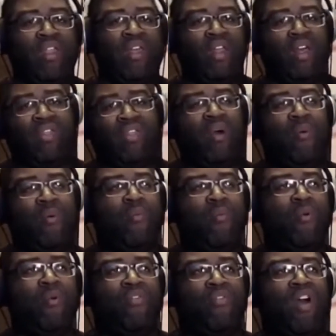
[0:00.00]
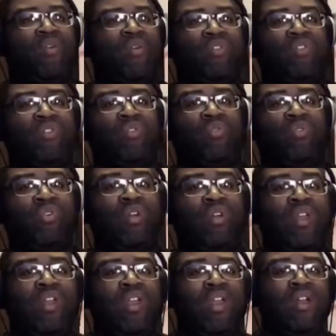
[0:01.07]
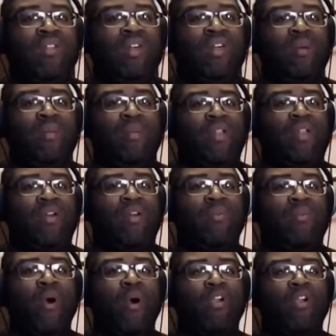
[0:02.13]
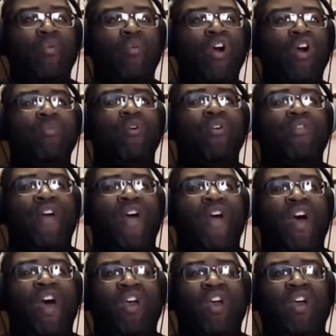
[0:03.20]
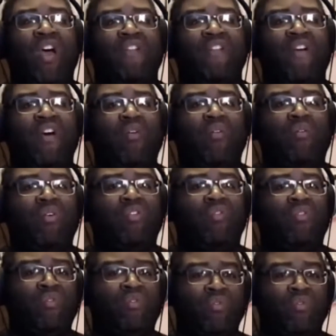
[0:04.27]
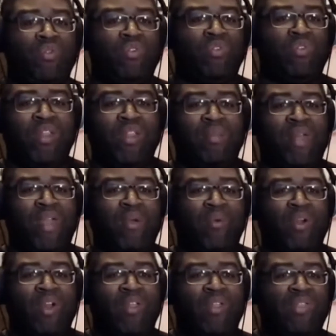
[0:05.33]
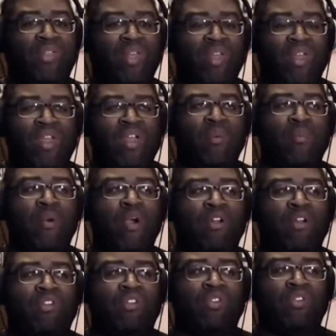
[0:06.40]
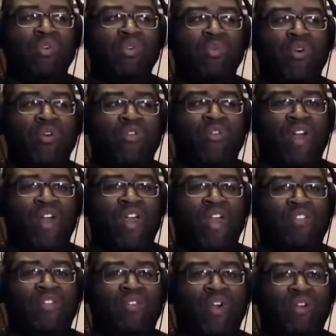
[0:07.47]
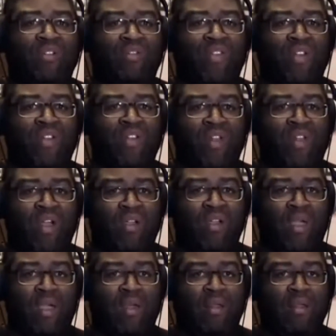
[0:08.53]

And I thought Morvahna was cool. Then I bought her. Mark 1 Morvahna I felt was fun to play with. Mark 2 Morvahna, I still haven't figured out yet.